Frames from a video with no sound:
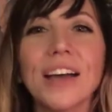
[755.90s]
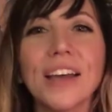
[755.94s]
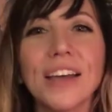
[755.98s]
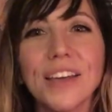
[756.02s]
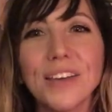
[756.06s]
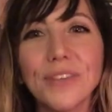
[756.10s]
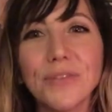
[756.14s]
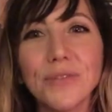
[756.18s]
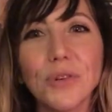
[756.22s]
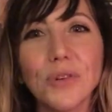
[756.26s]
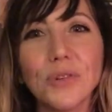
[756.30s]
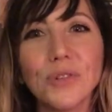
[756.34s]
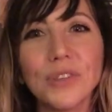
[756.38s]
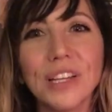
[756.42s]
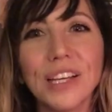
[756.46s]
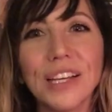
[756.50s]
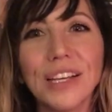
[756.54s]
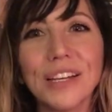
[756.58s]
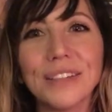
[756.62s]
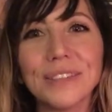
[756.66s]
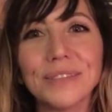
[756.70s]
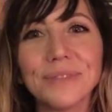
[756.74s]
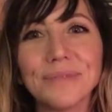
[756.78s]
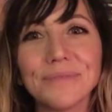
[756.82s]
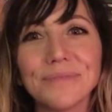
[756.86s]
if
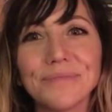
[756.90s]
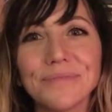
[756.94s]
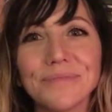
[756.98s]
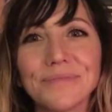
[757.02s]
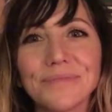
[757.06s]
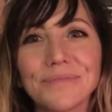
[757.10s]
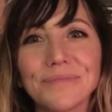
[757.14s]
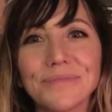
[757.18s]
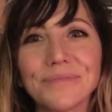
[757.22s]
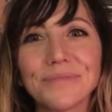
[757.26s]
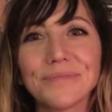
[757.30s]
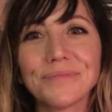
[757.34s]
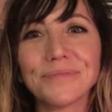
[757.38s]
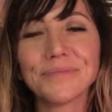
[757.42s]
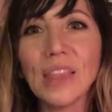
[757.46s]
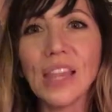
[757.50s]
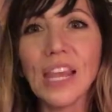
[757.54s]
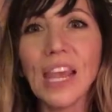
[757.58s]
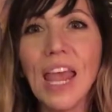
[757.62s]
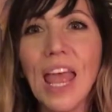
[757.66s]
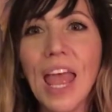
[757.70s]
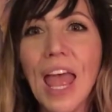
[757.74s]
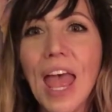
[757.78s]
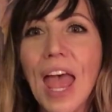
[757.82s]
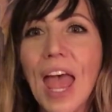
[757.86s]
only.
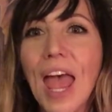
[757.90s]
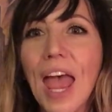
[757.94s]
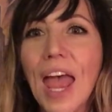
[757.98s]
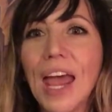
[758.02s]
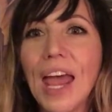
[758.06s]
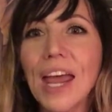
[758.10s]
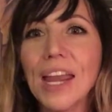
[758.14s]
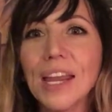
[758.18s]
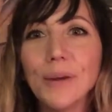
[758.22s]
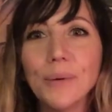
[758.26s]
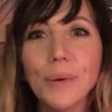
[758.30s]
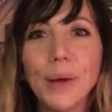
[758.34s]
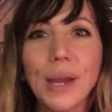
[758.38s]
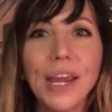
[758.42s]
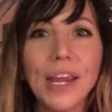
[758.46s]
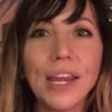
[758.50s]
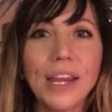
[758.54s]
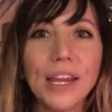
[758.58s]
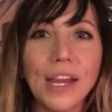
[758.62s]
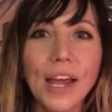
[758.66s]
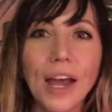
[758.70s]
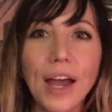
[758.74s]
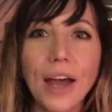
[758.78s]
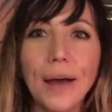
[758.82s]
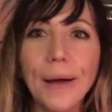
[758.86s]

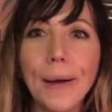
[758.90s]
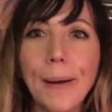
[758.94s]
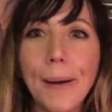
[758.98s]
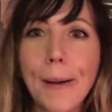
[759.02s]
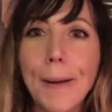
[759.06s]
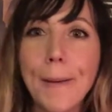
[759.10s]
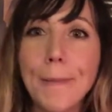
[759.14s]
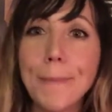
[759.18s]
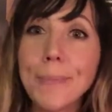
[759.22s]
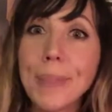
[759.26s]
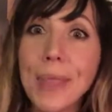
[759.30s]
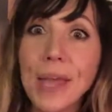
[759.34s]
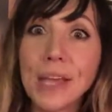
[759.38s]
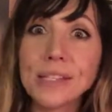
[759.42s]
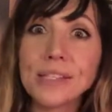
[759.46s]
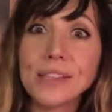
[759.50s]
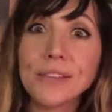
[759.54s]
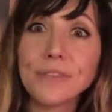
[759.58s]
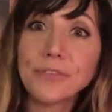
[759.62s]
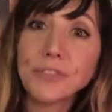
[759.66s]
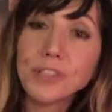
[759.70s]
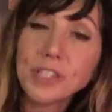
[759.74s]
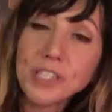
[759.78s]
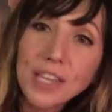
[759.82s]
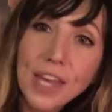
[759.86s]
Anyway, um, that's it
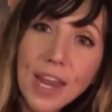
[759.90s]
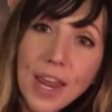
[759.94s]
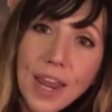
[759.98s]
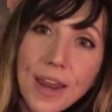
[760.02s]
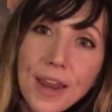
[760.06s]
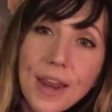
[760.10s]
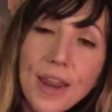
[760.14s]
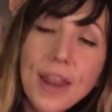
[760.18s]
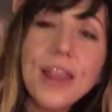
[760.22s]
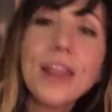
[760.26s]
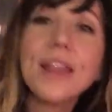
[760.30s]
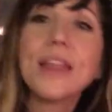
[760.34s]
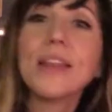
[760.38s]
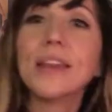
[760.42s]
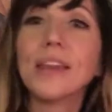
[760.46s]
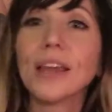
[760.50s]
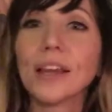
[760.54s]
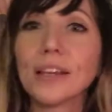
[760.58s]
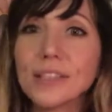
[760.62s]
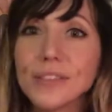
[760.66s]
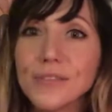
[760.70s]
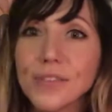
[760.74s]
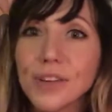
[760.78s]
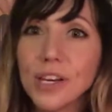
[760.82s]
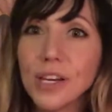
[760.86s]
for today.
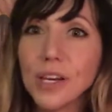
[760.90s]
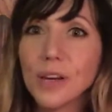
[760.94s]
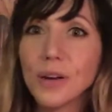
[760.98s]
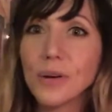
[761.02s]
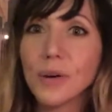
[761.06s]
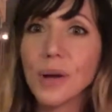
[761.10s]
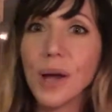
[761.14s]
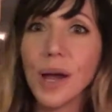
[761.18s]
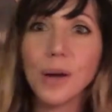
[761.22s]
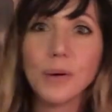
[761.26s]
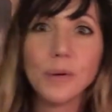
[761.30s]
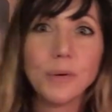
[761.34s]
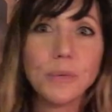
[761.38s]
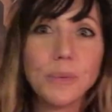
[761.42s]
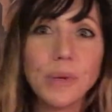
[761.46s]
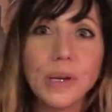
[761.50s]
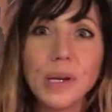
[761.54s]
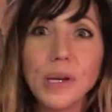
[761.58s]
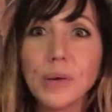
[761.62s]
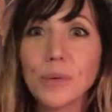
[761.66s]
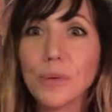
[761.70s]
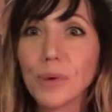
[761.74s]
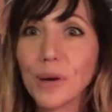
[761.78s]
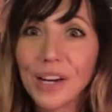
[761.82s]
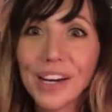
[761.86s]
Next video, I will
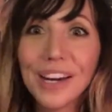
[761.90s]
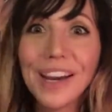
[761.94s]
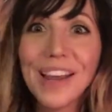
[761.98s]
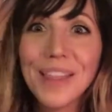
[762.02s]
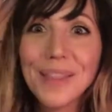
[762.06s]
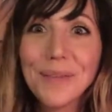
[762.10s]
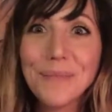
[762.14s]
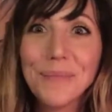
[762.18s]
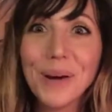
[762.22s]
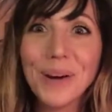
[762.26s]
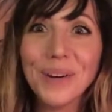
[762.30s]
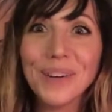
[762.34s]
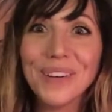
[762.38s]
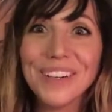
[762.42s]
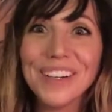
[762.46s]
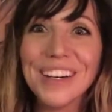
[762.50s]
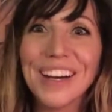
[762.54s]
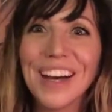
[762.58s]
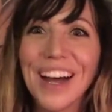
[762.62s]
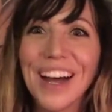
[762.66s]
be working on the boat.